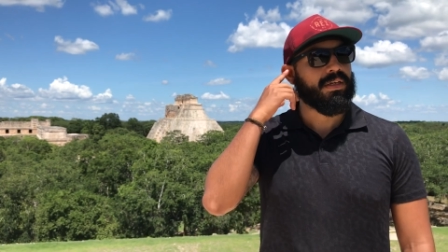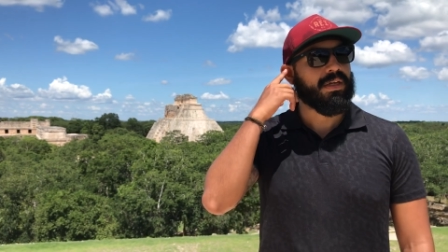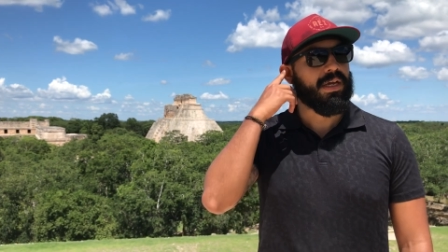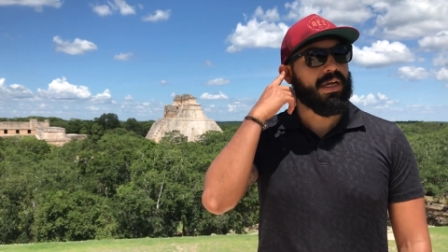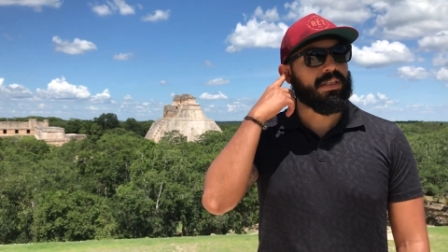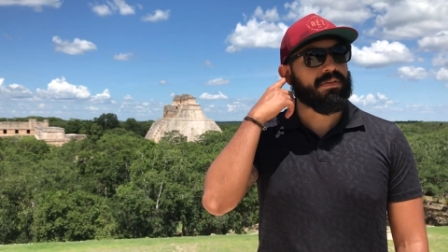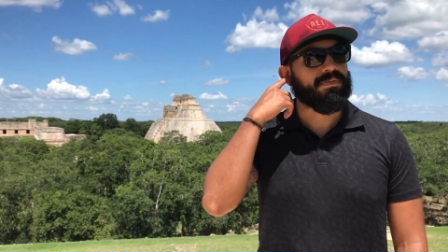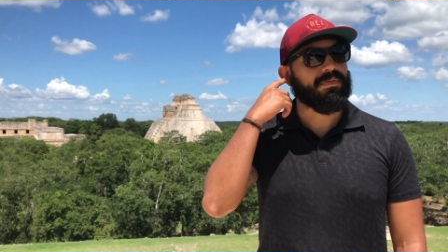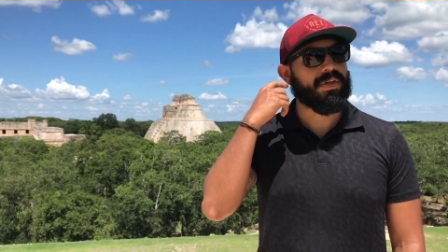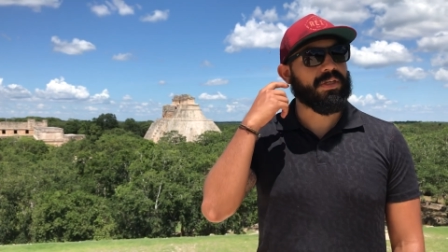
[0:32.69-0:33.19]

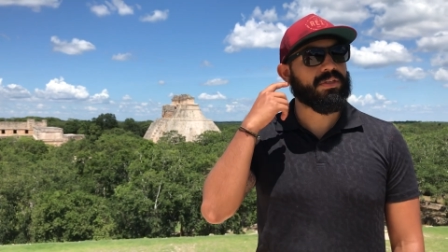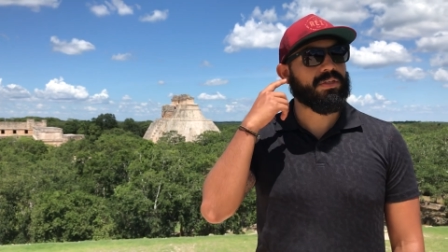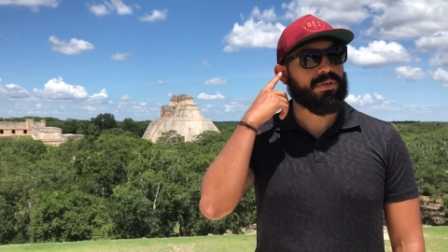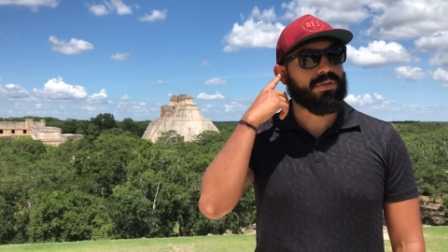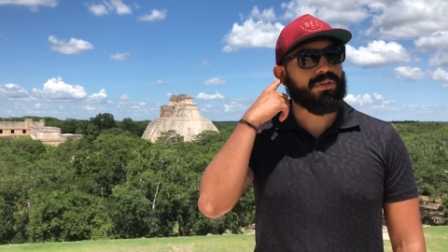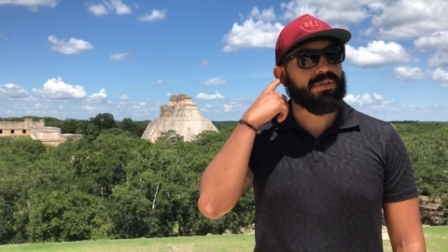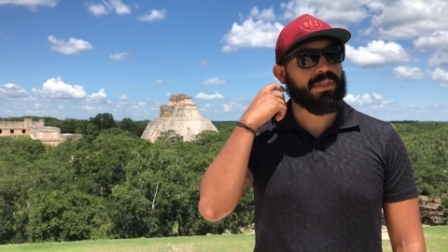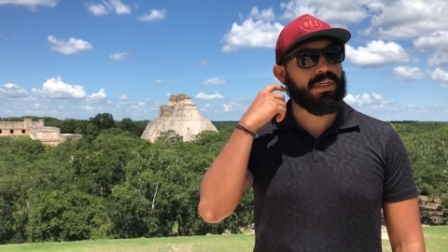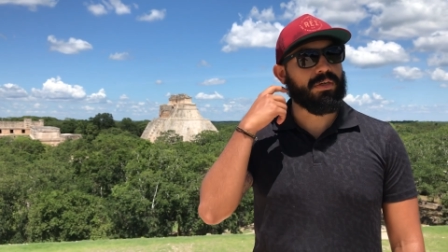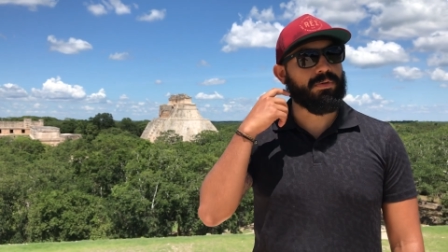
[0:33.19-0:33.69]

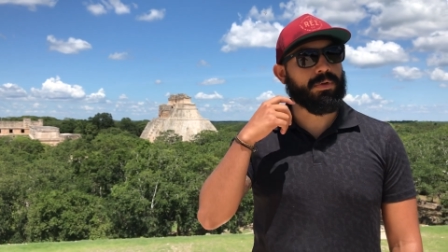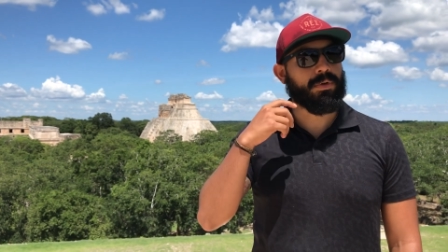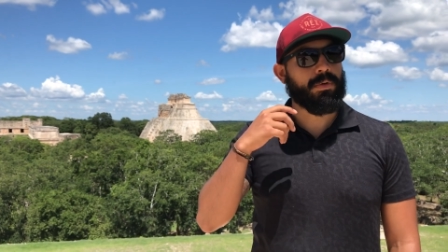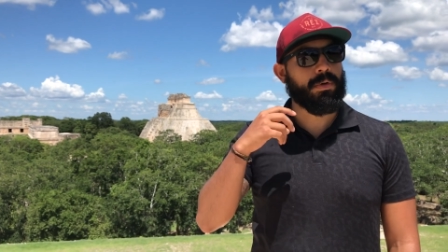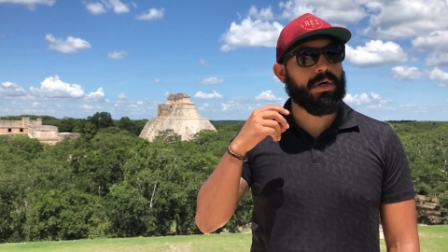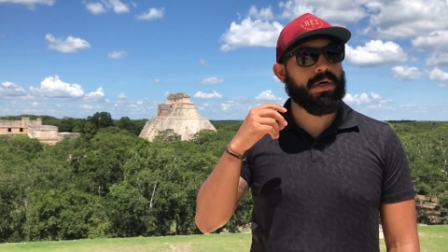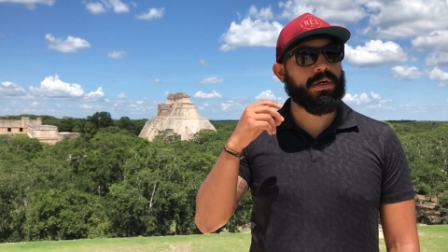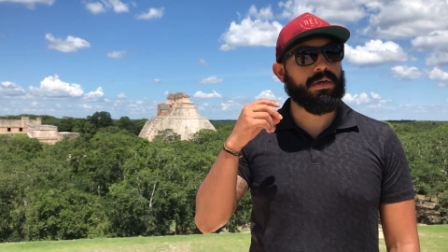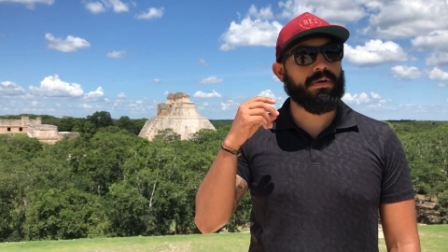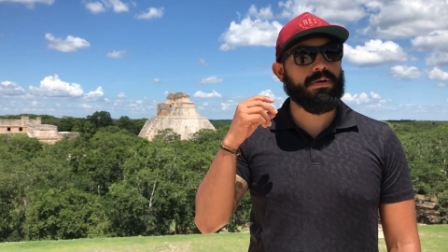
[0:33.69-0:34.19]
adventures that
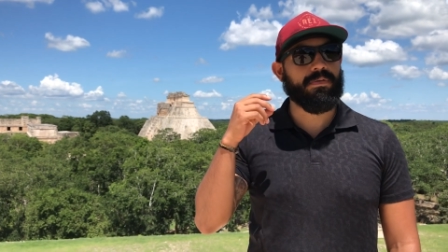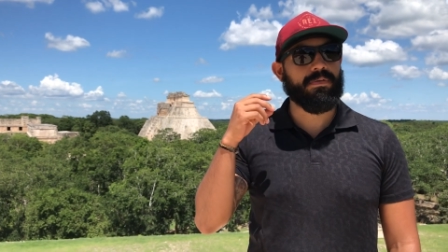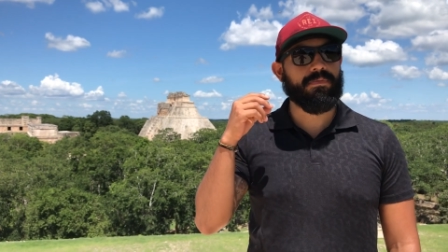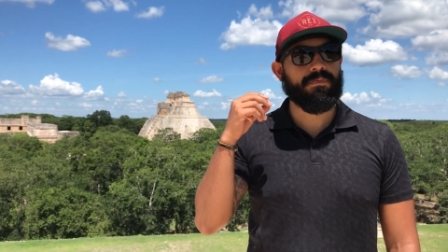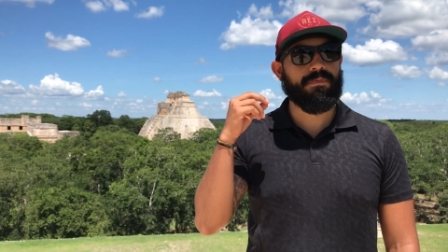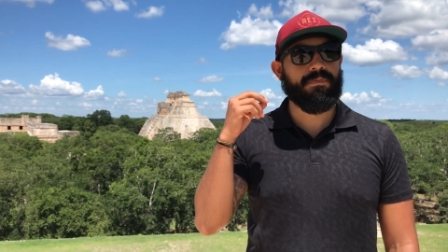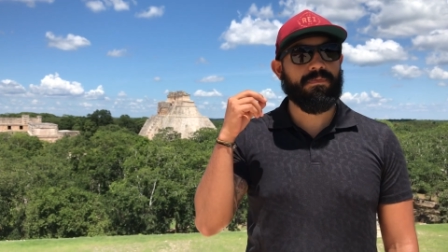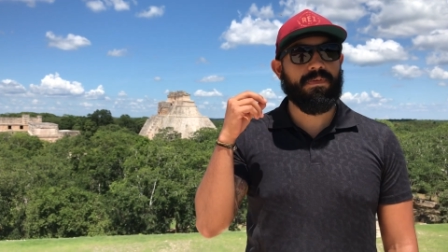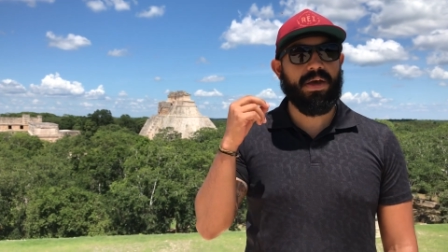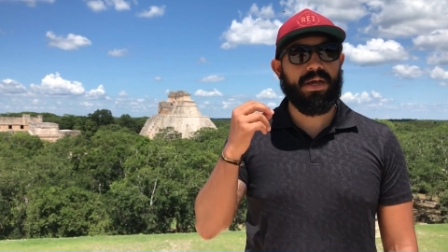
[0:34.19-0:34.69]
require
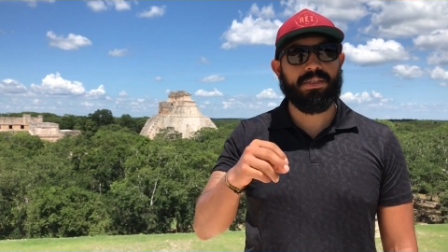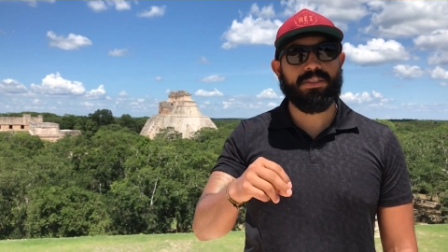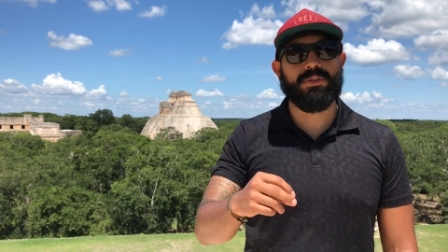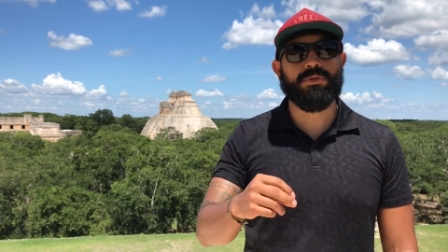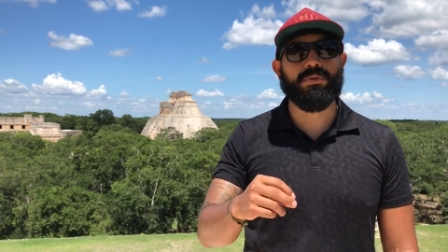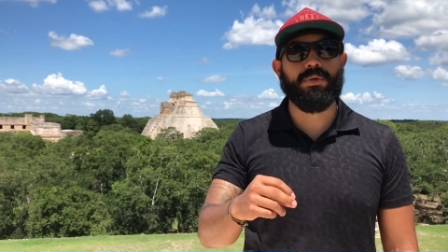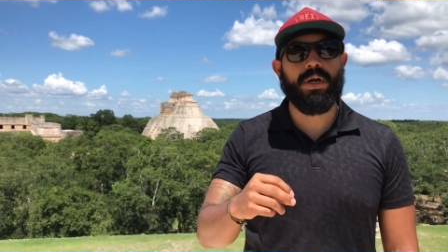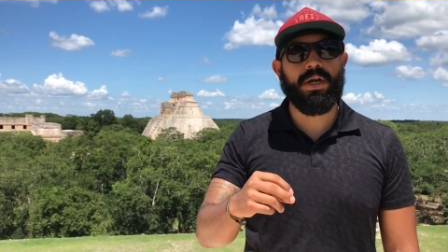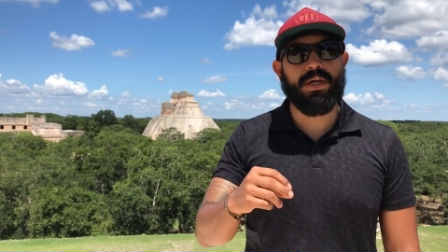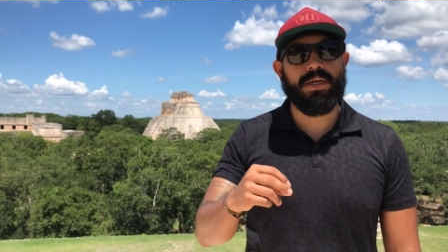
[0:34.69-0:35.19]
fast
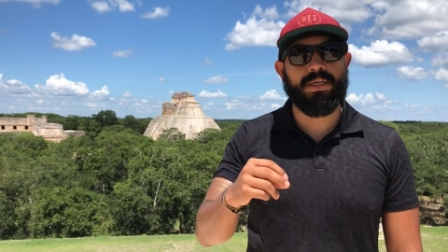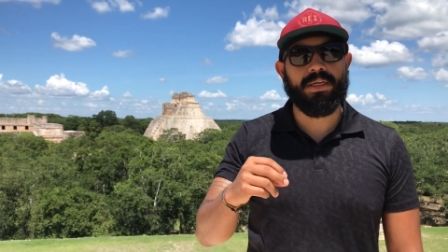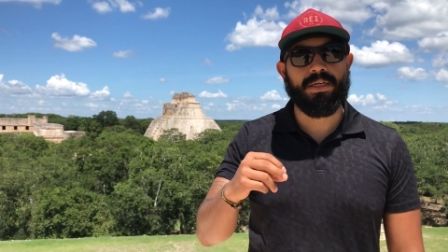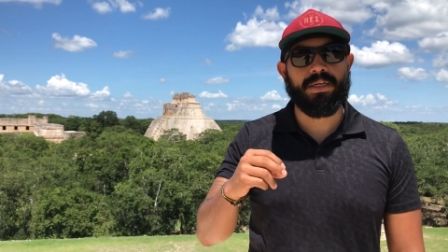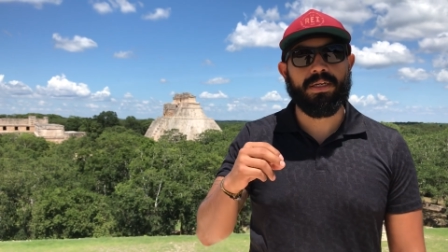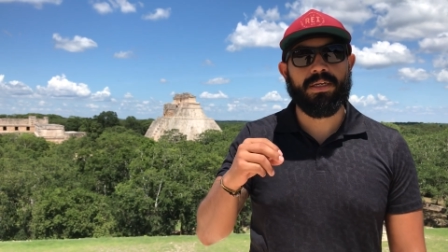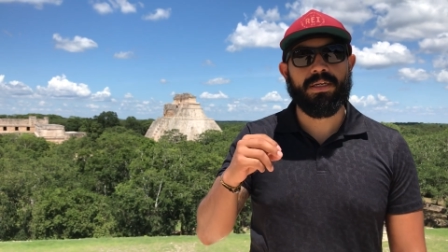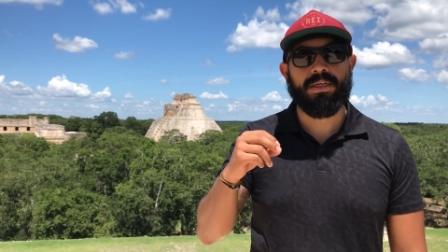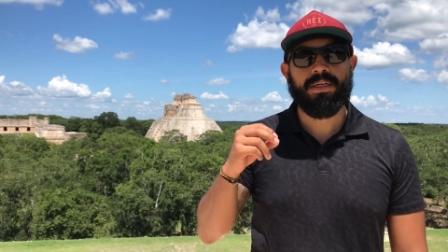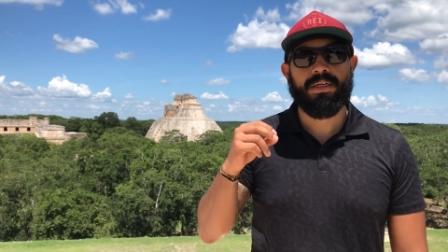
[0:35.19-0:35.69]

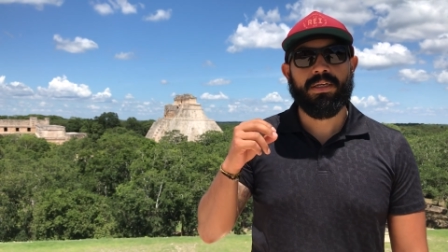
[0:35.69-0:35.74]
drying,